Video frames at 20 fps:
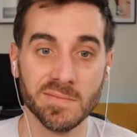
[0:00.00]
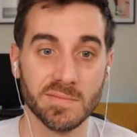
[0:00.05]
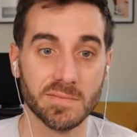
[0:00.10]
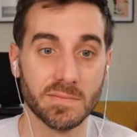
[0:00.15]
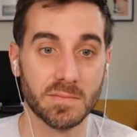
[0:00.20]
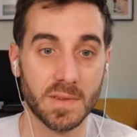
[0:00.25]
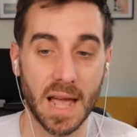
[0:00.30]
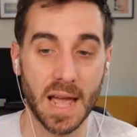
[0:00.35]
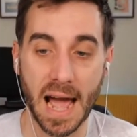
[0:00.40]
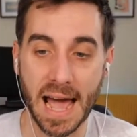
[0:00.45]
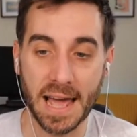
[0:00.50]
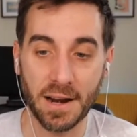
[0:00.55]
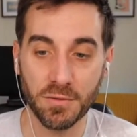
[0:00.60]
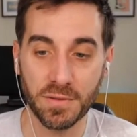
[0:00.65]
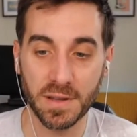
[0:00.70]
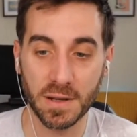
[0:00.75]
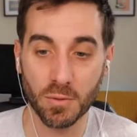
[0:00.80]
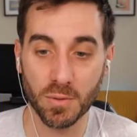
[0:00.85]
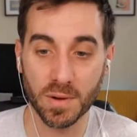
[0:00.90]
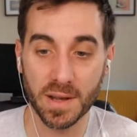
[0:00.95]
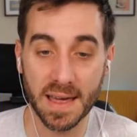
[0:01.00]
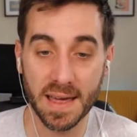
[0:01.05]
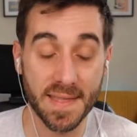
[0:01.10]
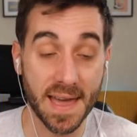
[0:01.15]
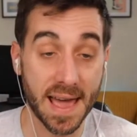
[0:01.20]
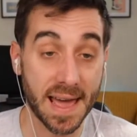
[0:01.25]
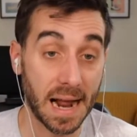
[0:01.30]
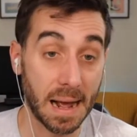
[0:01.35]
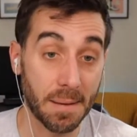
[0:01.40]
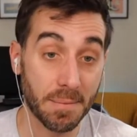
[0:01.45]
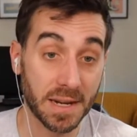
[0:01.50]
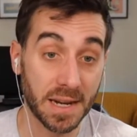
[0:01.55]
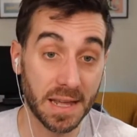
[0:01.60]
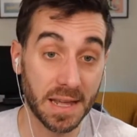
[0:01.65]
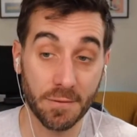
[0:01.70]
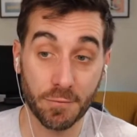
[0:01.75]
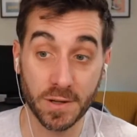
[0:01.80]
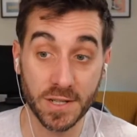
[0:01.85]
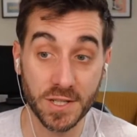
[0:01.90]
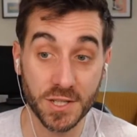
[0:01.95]
Yeah, I don't think we're getting that. I mean,
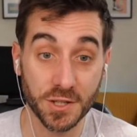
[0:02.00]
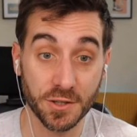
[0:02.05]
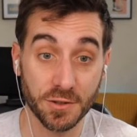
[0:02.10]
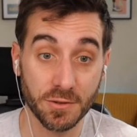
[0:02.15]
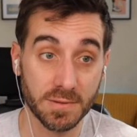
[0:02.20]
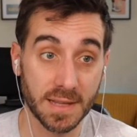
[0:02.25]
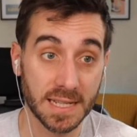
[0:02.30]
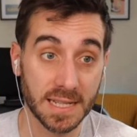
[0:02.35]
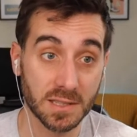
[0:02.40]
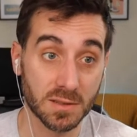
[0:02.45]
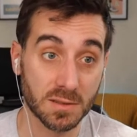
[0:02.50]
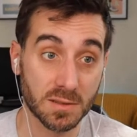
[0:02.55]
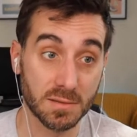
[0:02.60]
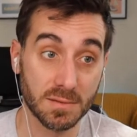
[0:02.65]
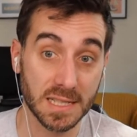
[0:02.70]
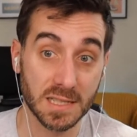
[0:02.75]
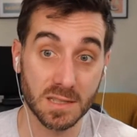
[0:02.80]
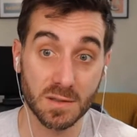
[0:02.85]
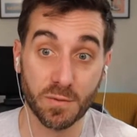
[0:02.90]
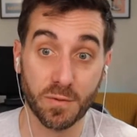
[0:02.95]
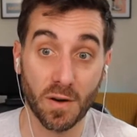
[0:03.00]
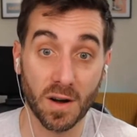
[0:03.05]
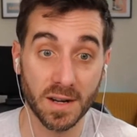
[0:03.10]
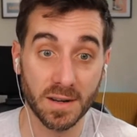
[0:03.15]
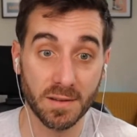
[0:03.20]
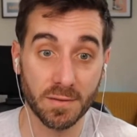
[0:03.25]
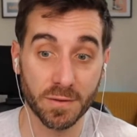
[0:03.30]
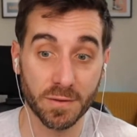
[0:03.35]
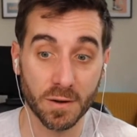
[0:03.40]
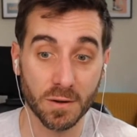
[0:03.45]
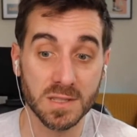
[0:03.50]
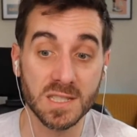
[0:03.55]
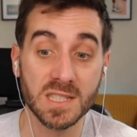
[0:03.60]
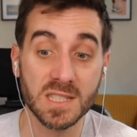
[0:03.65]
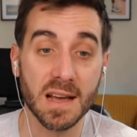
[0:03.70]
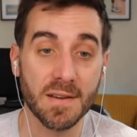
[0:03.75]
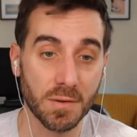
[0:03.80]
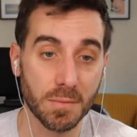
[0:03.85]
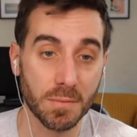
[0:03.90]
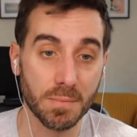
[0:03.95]
if we do, that's fun for
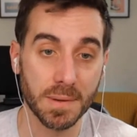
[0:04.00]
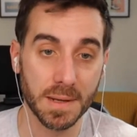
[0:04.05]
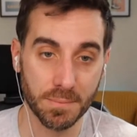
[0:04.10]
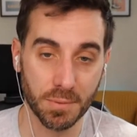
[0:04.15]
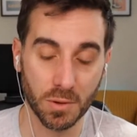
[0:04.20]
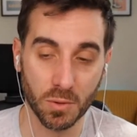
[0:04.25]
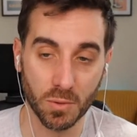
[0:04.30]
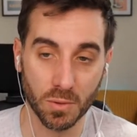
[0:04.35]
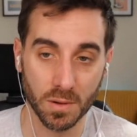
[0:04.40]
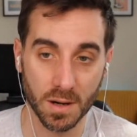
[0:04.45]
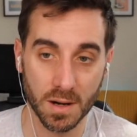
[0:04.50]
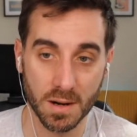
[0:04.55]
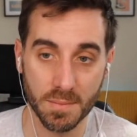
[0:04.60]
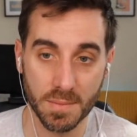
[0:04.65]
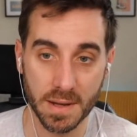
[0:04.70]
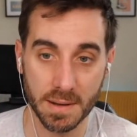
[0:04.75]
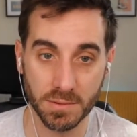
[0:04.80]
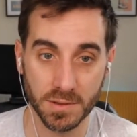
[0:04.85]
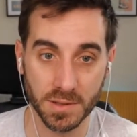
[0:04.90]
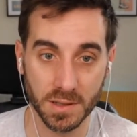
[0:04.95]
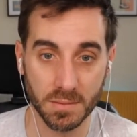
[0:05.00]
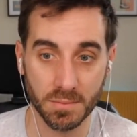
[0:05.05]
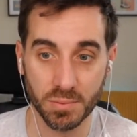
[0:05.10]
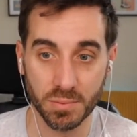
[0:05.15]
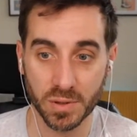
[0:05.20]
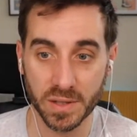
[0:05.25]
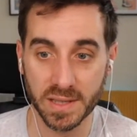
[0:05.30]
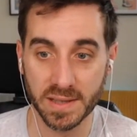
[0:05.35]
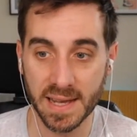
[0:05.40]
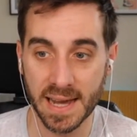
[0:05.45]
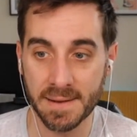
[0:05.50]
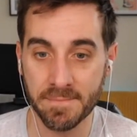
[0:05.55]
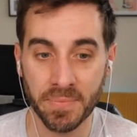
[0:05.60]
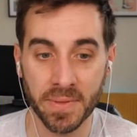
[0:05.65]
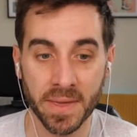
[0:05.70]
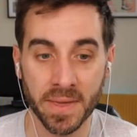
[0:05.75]
7 people who are going to be able to complete that.